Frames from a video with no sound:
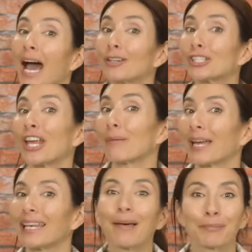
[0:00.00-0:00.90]
I'll share
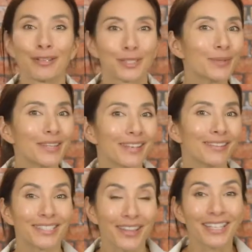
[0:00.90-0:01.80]
my lab notes with
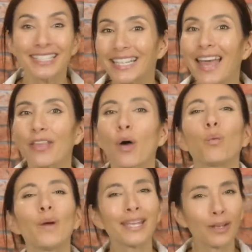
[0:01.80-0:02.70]
you so that together
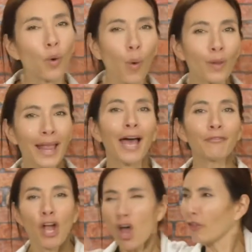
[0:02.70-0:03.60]
we can all have